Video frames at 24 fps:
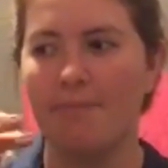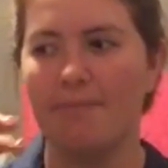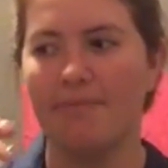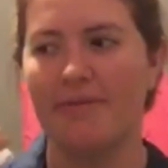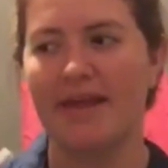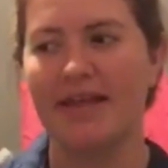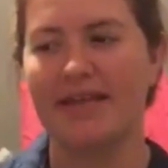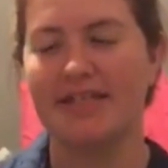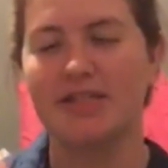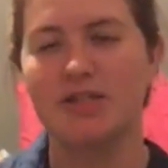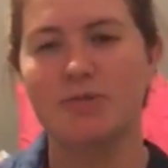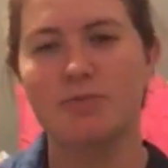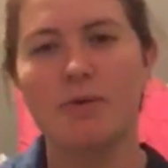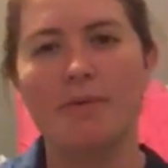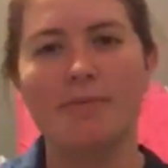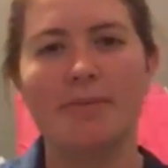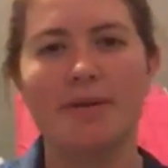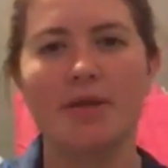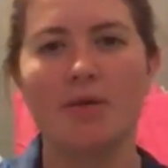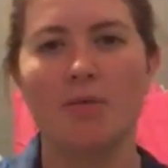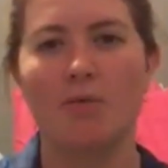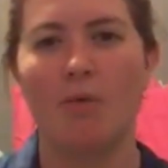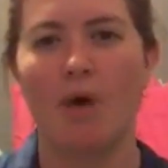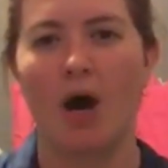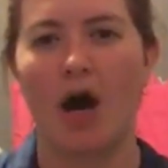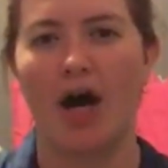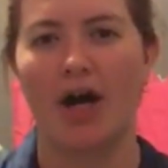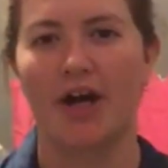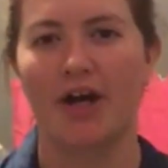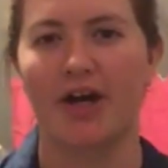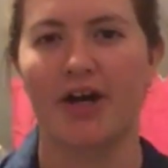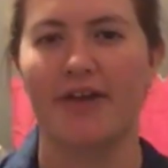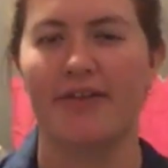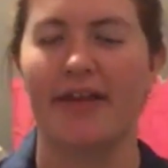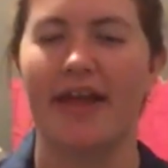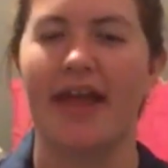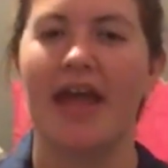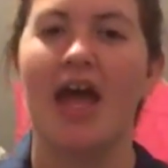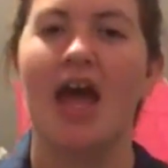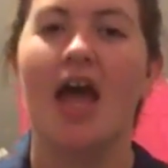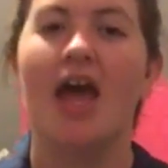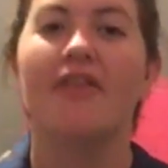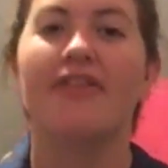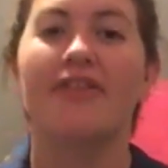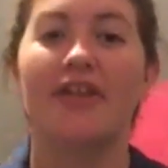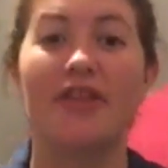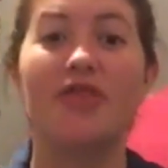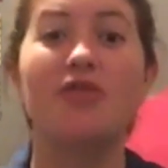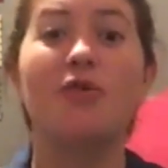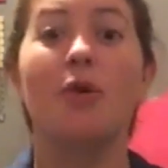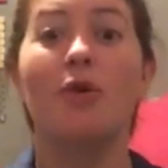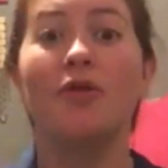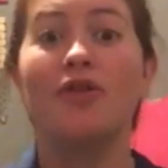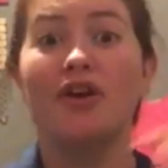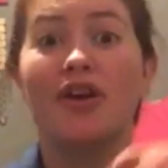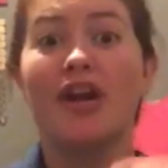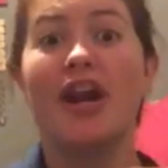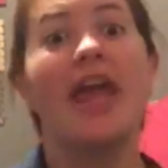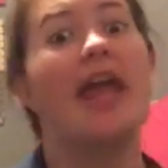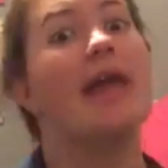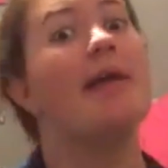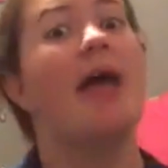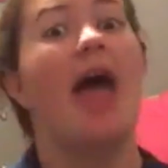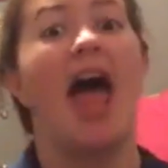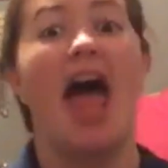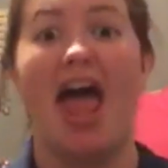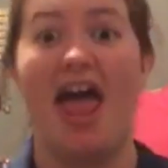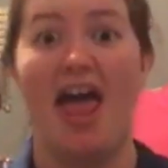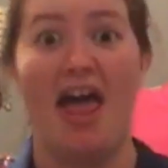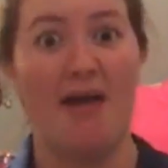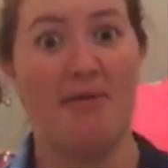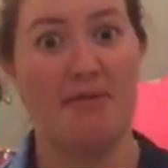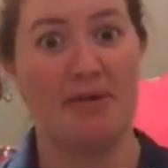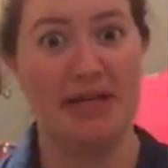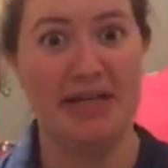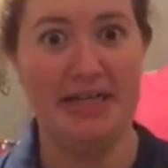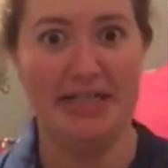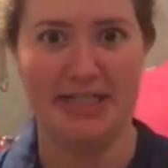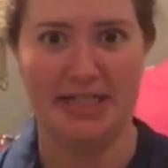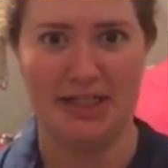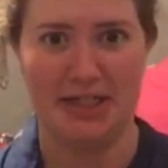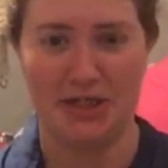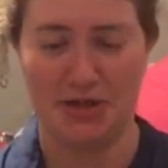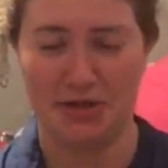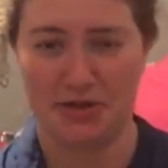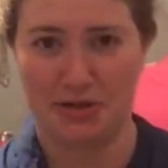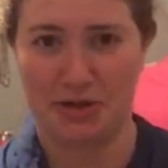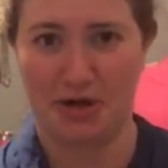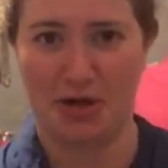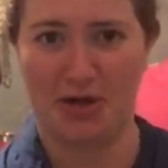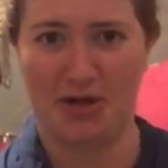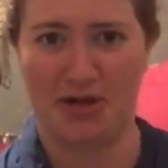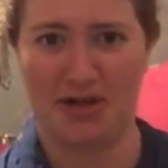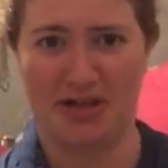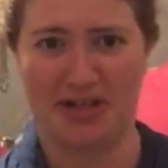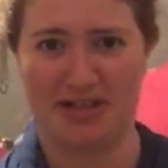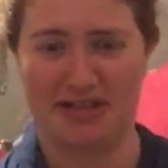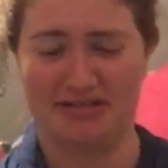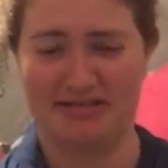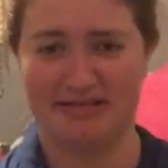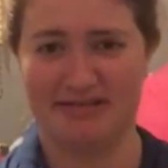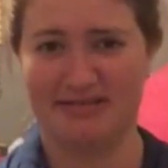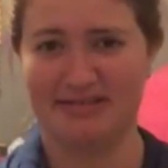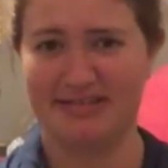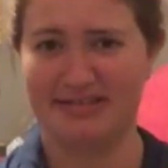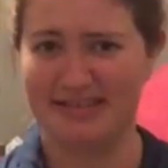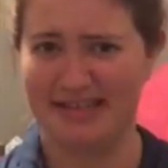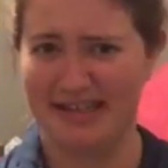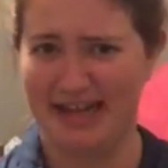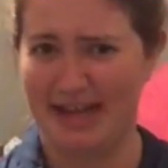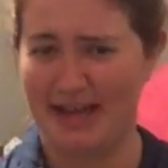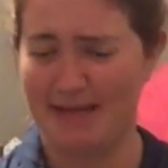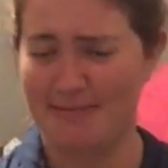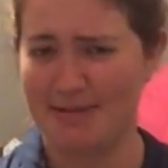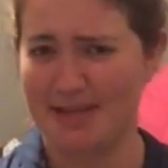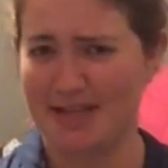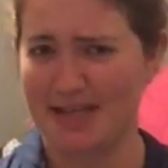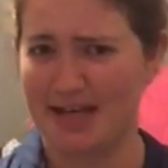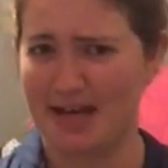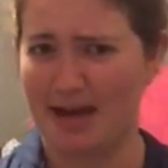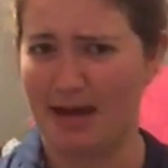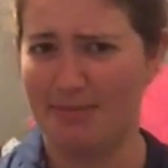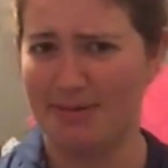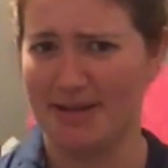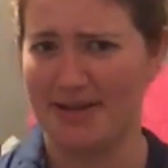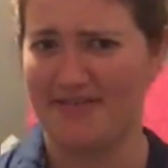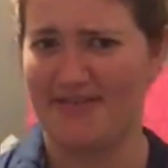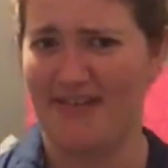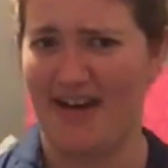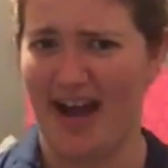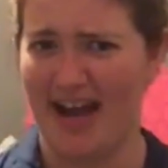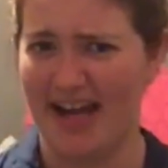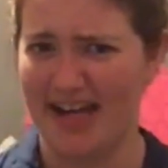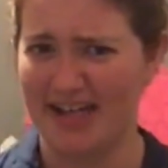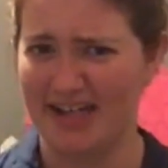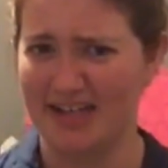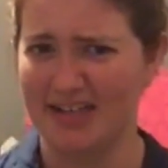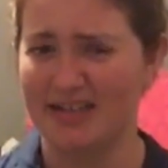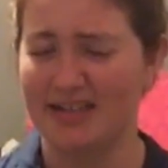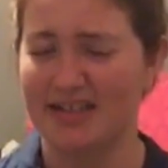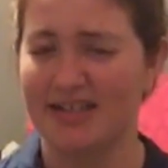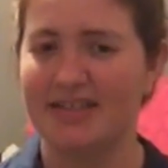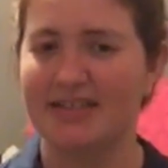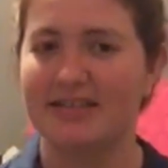They swim in the water and they throw their name. Harry, did you throw your name in the Goblet of Fire?